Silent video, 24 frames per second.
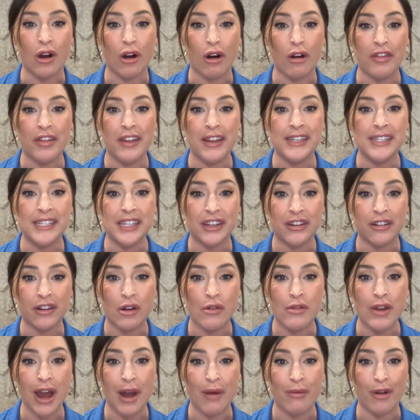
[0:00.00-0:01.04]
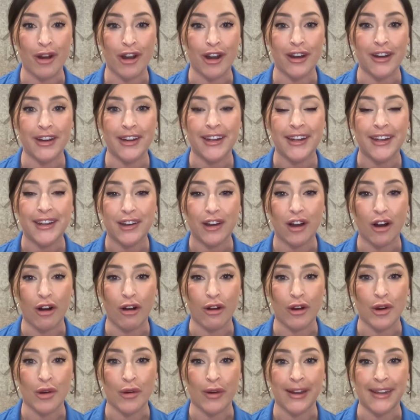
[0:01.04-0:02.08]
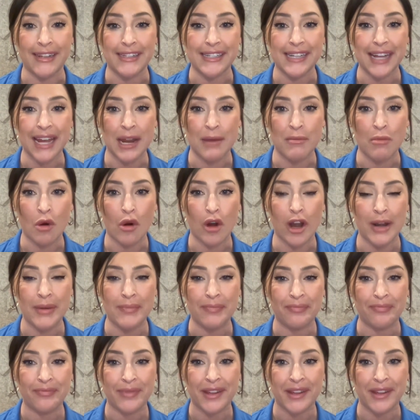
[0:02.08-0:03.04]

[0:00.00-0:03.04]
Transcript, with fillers: all things Hxro Network, altcoins, and more.